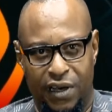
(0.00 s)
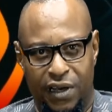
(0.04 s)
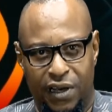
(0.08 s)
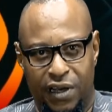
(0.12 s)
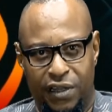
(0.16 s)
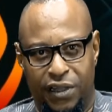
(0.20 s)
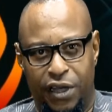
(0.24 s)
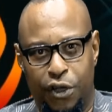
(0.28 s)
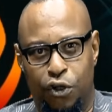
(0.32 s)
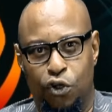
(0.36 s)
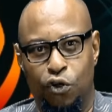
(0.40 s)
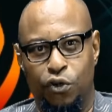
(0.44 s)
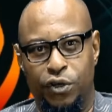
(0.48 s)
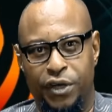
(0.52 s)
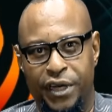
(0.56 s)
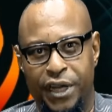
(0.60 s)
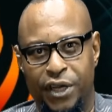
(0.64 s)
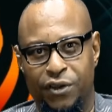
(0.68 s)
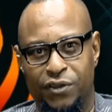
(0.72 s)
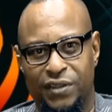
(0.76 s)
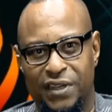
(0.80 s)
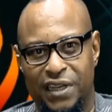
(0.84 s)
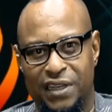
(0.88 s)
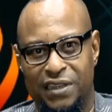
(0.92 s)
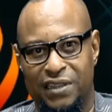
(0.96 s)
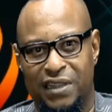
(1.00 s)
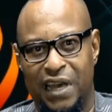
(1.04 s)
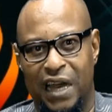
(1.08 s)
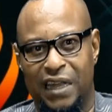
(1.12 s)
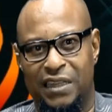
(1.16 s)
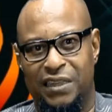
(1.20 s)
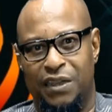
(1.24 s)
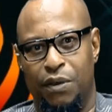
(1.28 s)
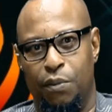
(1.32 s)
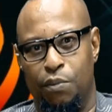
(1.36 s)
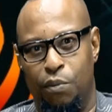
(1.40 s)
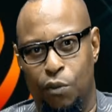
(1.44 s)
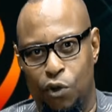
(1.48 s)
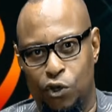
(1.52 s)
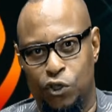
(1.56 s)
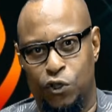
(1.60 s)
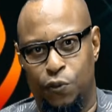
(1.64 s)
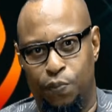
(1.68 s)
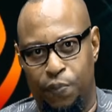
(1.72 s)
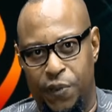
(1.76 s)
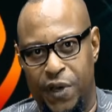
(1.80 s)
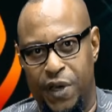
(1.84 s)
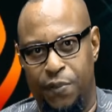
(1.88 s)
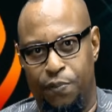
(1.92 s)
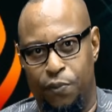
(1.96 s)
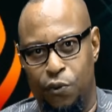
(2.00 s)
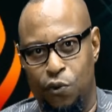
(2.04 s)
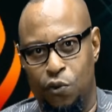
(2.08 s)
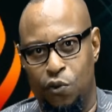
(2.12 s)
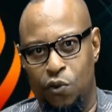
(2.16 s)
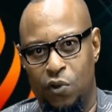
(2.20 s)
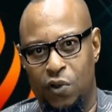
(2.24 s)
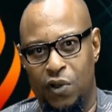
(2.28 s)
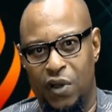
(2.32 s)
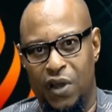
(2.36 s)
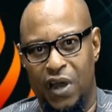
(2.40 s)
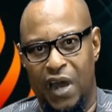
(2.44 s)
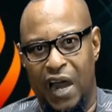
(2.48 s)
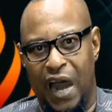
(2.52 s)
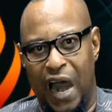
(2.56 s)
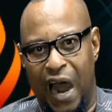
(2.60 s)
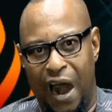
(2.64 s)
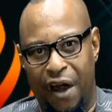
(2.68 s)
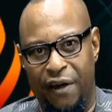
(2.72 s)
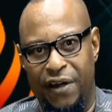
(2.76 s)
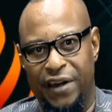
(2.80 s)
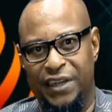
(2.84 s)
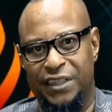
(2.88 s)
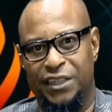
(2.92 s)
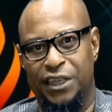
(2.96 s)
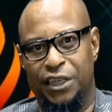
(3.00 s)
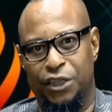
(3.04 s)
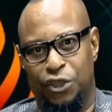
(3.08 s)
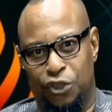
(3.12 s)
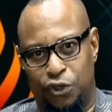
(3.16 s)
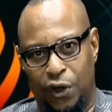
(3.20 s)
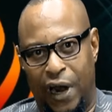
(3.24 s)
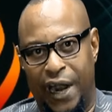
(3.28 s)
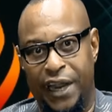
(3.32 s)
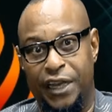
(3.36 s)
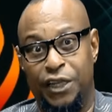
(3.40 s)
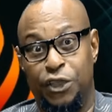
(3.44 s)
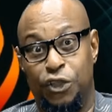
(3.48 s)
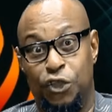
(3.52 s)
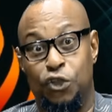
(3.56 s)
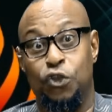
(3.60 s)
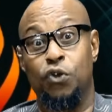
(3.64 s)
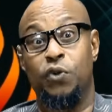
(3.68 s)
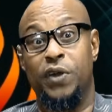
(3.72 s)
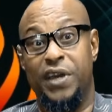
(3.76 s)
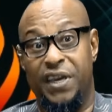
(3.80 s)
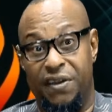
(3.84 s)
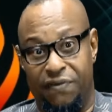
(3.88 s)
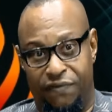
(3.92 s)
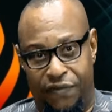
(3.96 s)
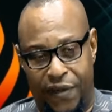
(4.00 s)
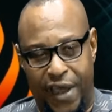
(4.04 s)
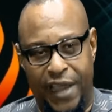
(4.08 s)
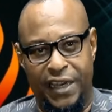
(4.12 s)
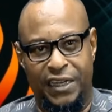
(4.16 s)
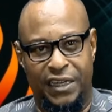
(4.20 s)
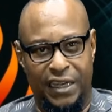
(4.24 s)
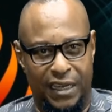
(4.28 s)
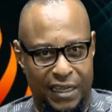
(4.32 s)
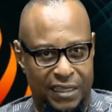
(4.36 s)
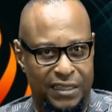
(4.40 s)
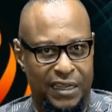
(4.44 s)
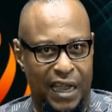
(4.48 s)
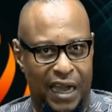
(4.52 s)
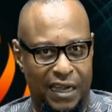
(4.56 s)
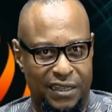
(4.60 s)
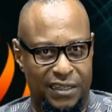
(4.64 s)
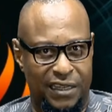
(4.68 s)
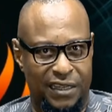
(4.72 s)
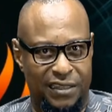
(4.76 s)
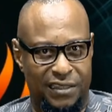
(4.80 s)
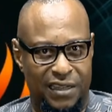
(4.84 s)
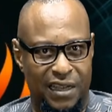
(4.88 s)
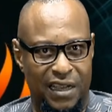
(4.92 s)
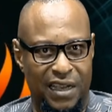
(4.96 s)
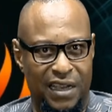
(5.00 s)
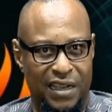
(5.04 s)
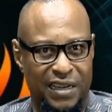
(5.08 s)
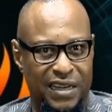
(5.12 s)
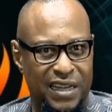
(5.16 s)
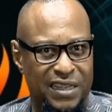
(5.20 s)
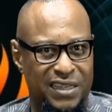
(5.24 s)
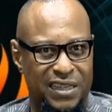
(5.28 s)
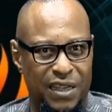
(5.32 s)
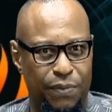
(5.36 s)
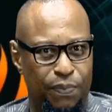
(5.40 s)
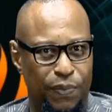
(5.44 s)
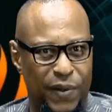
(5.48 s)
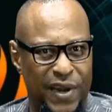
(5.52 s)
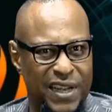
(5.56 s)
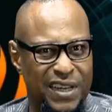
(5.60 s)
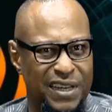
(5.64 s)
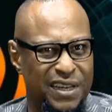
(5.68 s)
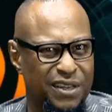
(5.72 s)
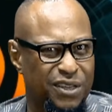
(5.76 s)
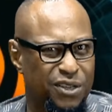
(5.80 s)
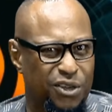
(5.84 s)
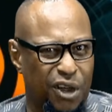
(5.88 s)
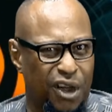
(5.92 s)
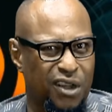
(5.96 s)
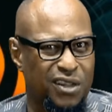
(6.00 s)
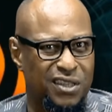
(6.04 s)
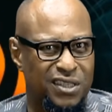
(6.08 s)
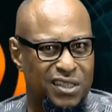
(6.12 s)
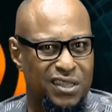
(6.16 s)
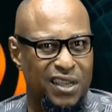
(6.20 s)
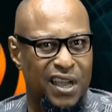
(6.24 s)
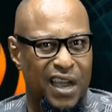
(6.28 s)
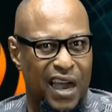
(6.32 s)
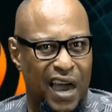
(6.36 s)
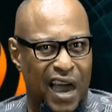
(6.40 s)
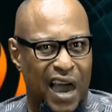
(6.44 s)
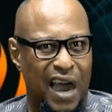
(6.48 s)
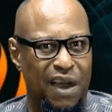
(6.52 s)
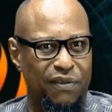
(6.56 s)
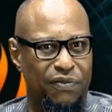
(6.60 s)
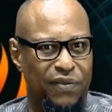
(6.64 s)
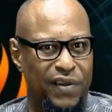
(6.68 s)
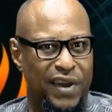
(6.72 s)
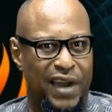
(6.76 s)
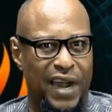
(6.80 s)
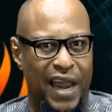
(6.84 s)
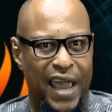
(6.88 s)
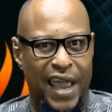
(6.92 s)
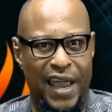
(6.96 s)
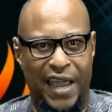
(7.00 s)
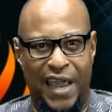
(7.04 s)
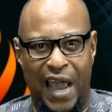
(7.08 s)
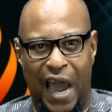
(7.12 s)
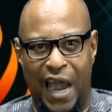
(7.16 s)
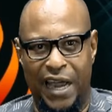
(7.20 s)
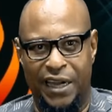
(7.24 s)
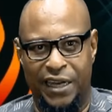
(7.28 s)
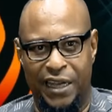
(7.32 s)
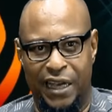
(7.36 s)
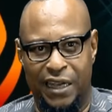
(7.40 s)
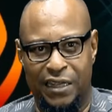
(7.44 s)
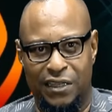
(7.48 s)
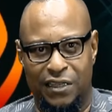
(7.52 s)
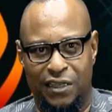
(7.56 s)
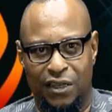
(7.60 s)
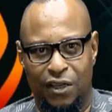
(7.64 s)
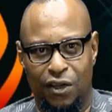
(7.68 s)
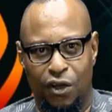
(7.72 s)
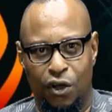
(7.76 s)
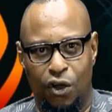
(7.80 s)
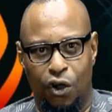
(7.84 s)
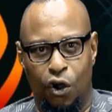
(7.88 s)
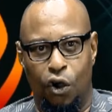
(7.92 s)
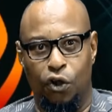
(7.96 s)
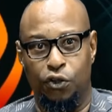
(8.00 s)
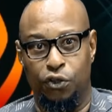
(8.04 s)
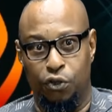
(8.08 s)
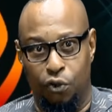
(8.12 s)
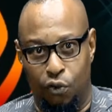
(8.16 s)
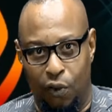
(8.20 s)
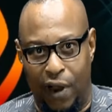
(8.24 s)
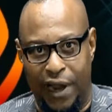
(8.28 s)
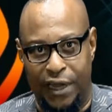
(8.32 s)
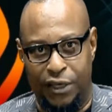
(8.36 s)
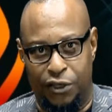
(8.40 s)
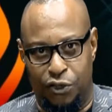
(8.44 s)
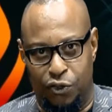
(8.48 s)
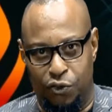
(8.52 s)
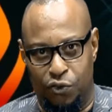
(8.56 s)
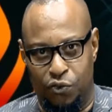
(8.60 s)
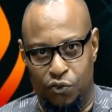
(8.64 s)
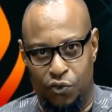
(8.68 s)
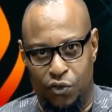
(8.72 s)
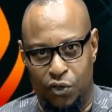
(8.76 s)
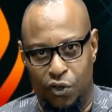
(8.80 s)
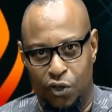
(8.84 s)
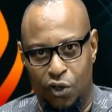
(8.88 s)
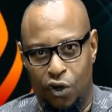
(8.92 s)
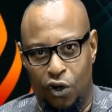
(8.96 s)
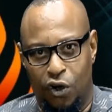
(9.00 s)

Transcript: The good news is that most people aren't trying to evade taxes. They simply don't have clear guidance or the right tools.